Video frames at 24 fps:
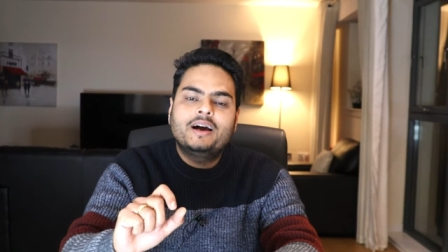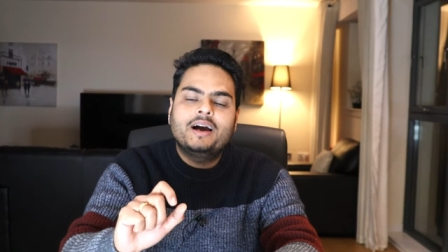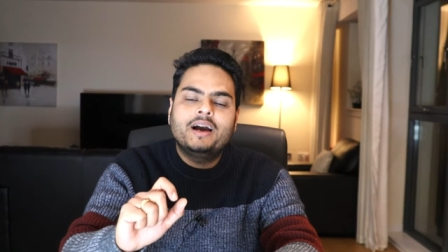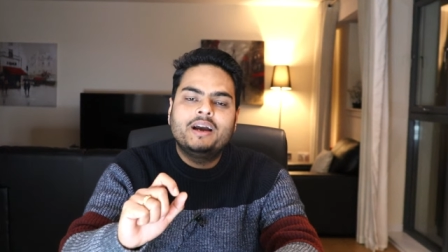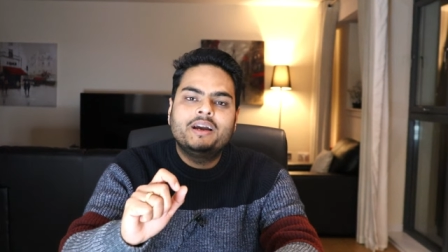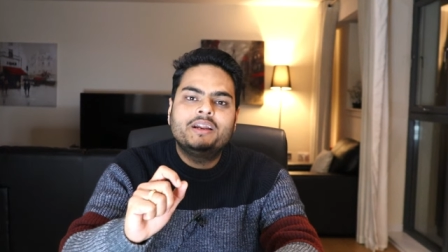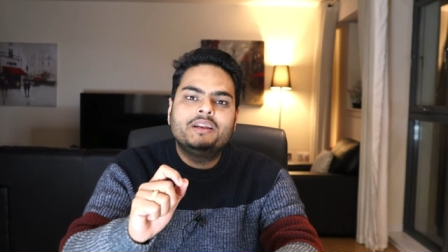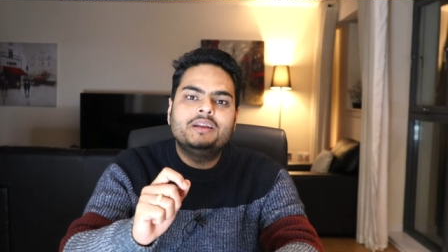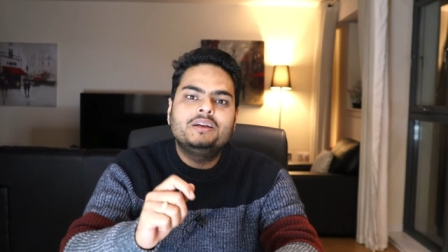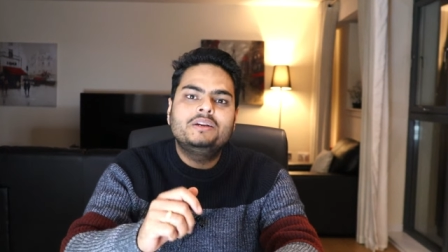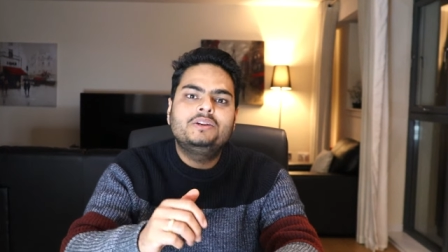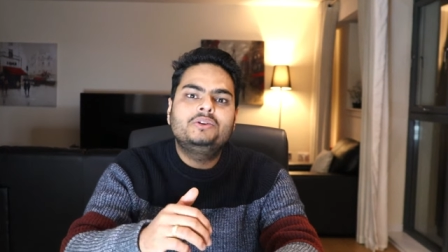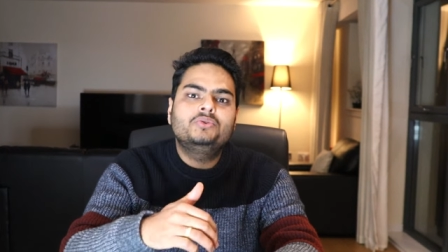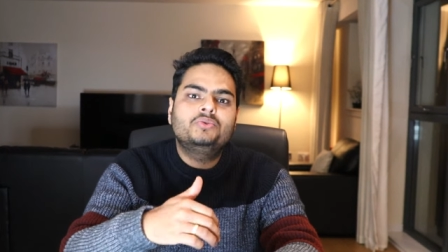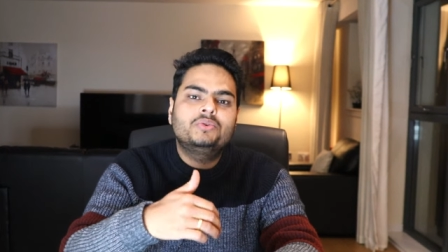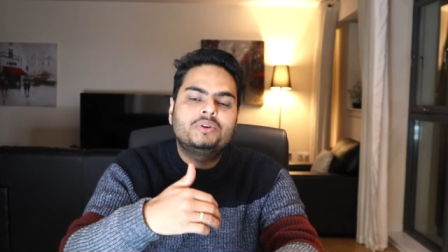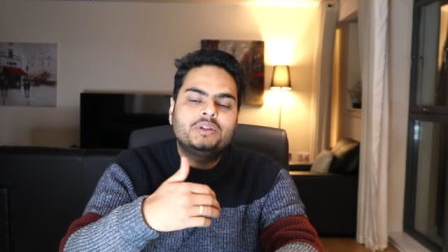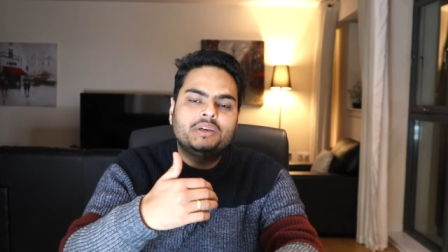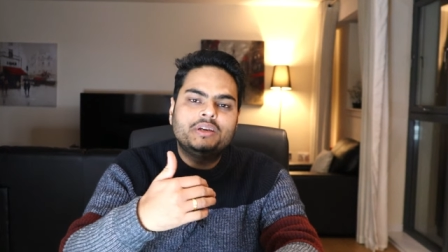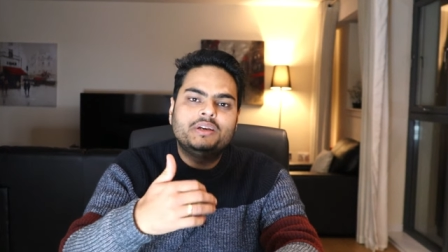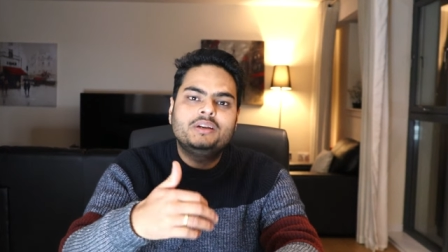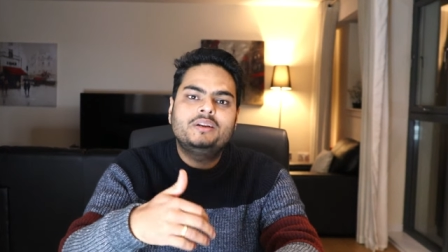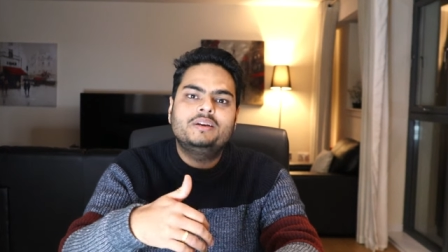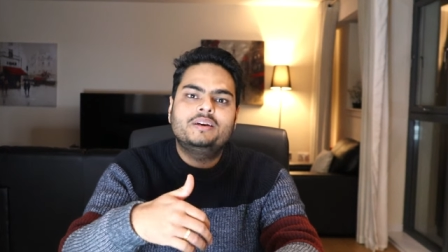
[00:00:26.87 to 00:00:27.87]
I need to
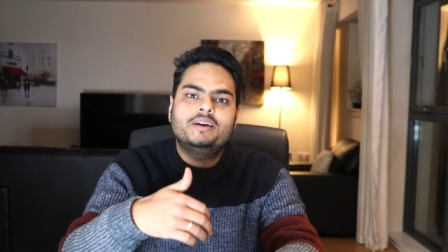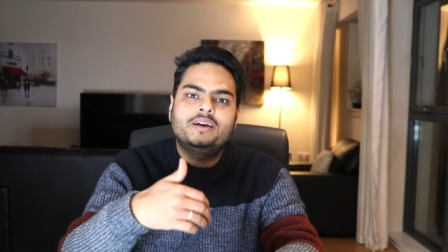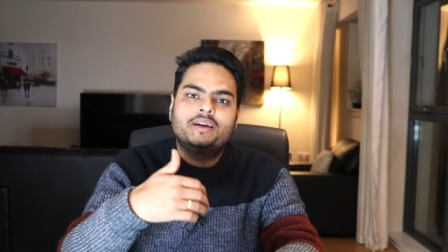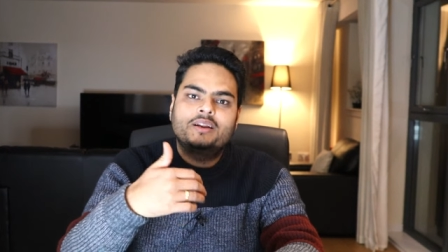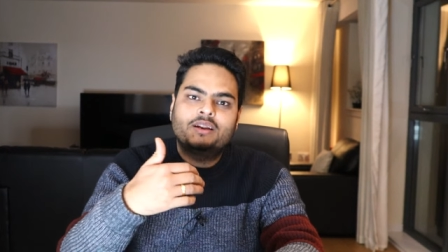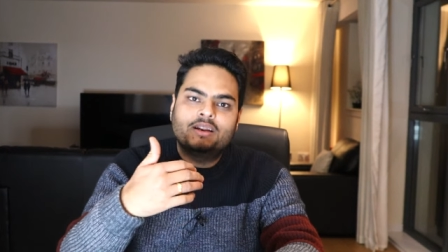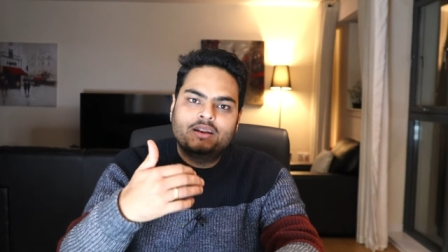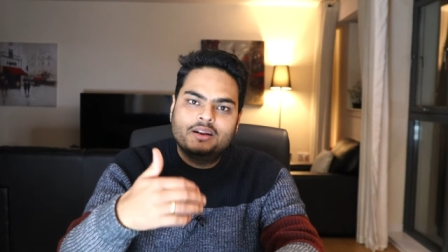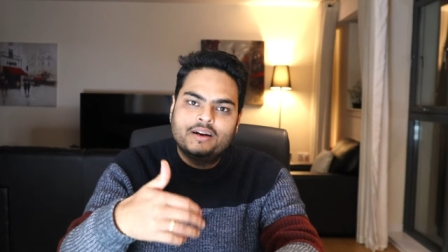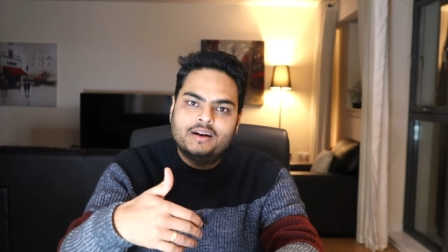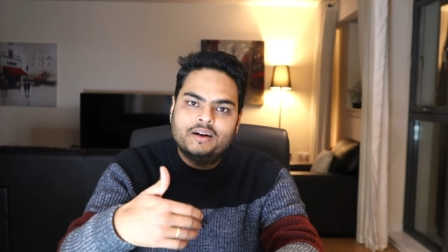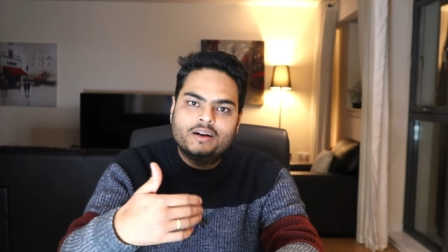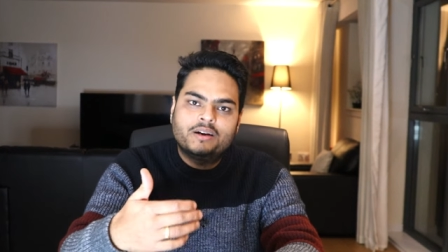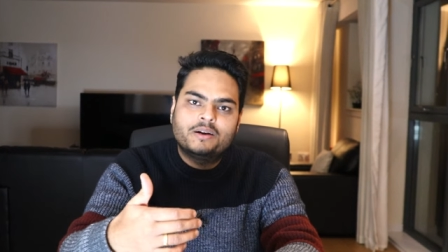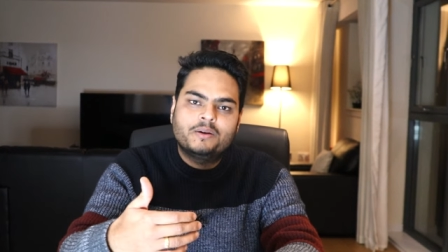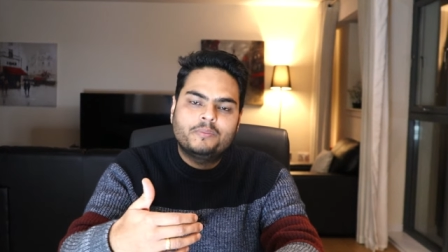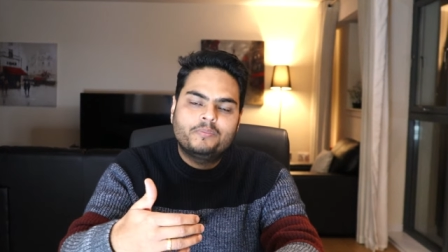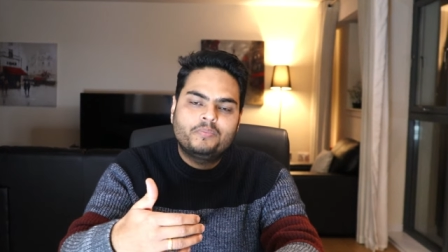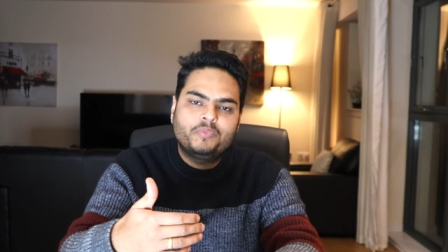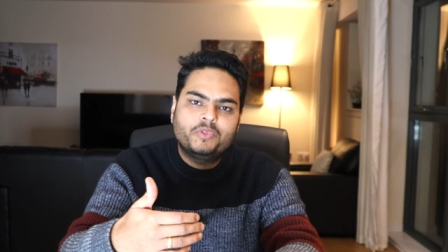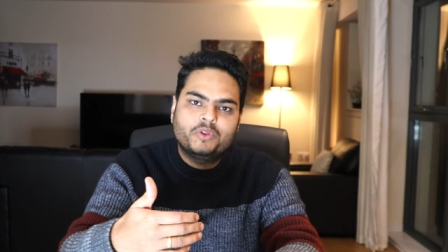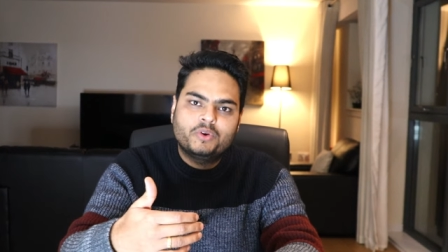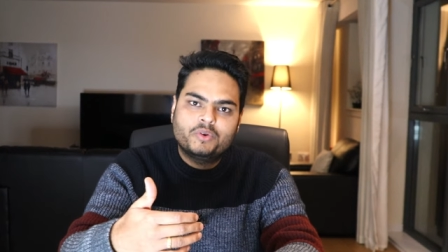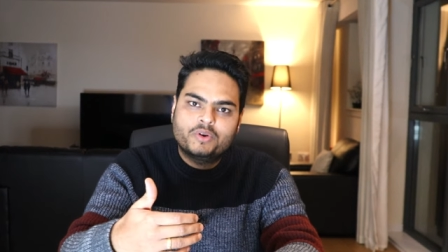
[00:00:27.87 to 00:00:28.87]
read and learn.
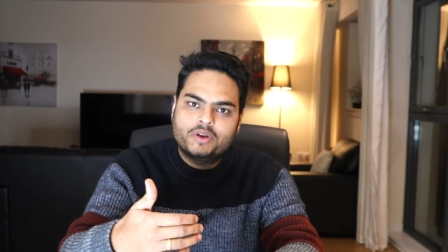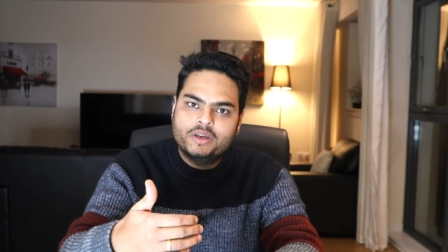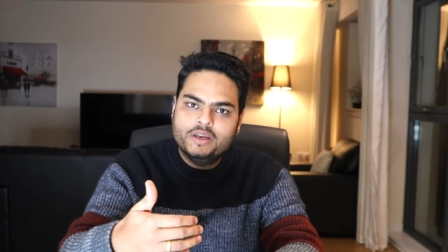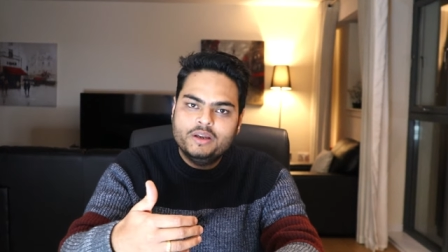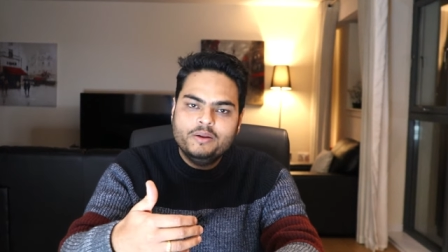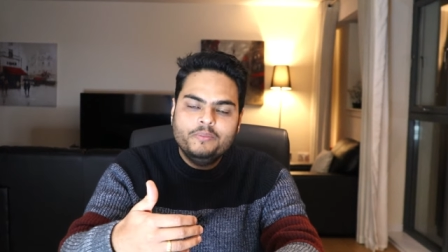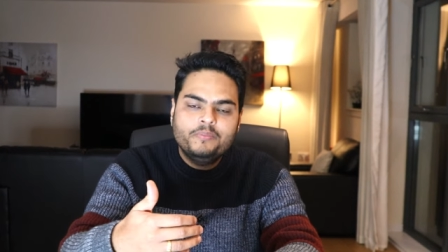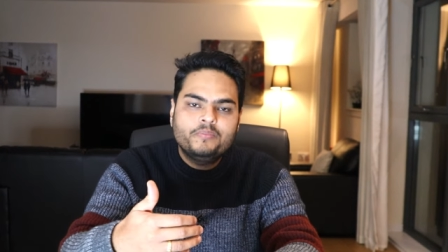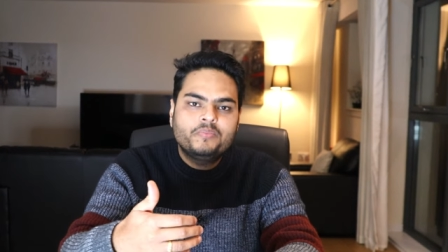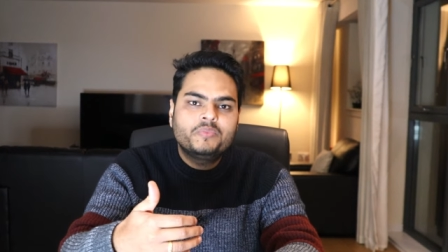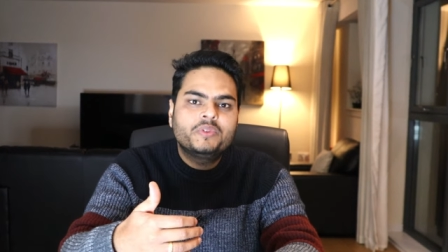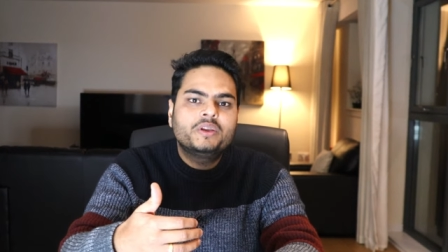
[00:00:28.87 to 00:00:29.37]
Okay.